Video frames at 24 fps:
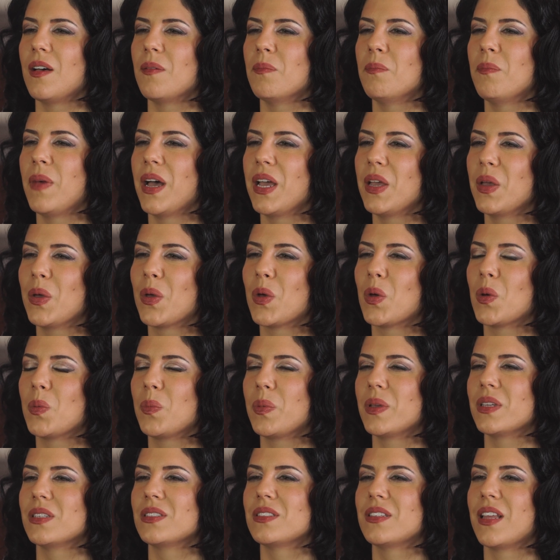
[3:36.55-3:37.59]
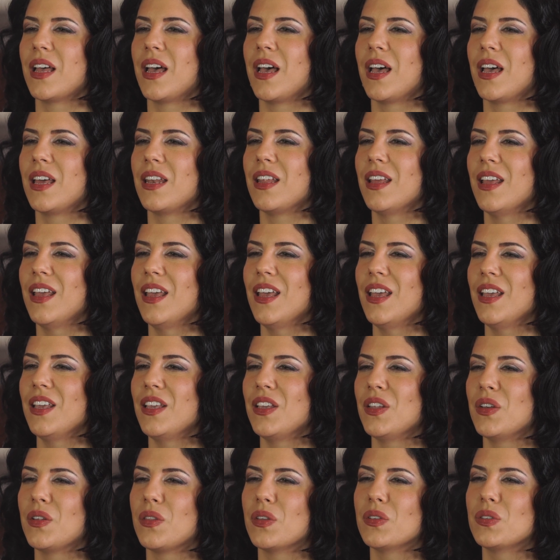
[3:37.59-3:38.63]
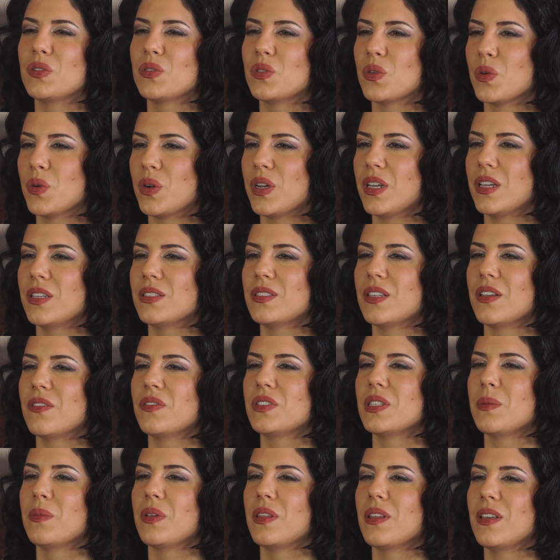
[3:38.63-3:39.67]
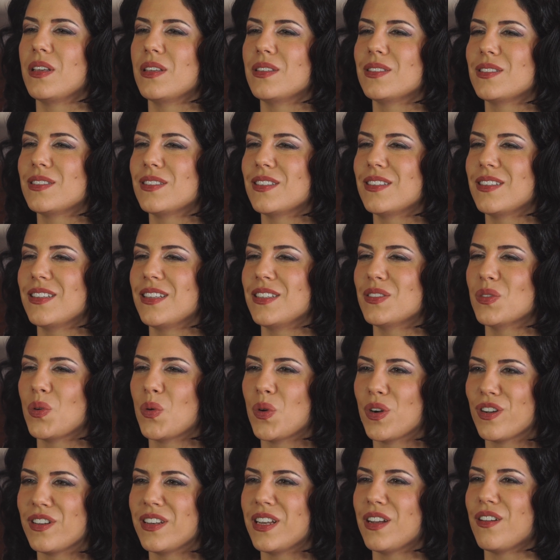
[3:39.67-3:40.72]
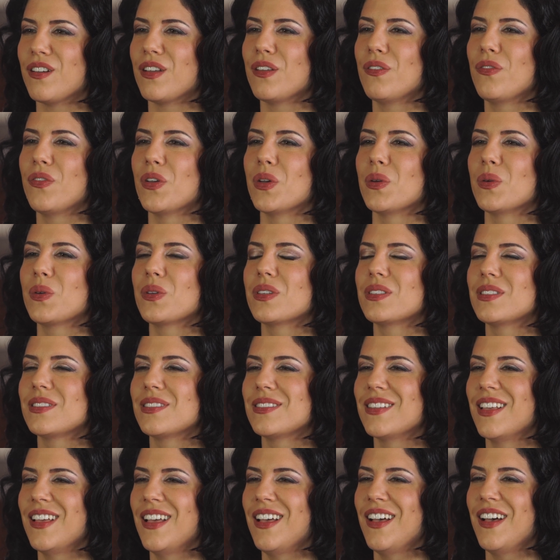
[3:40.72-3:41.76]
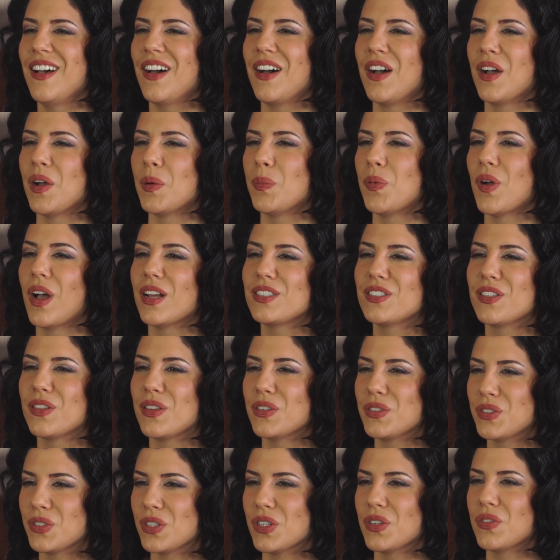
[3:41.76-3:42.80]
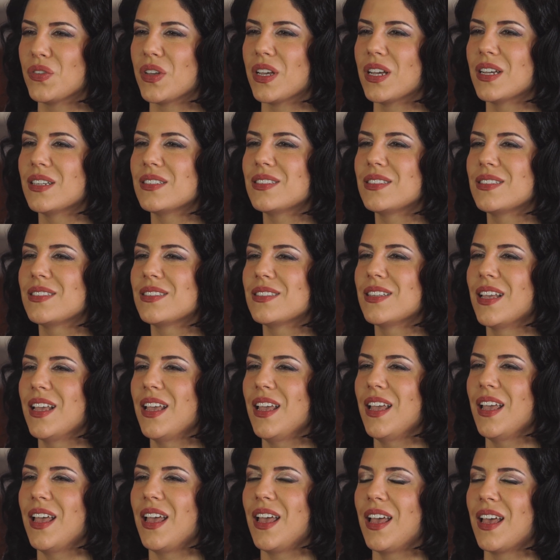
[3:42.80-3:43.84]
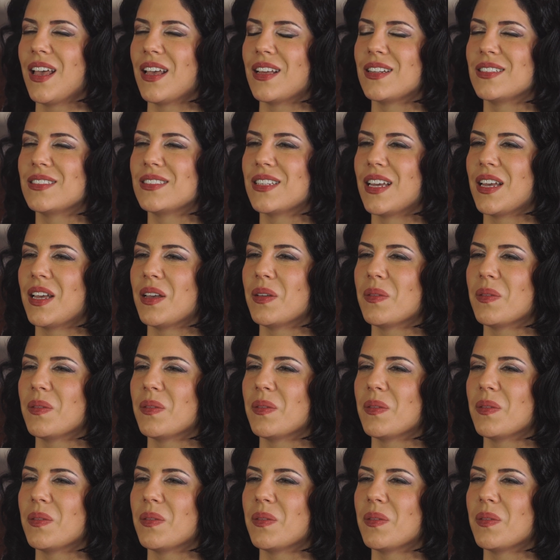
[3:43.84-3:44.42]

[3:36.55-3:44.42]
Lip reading: My hope is that the stories of some of these ordinary folks are brought to the surface, and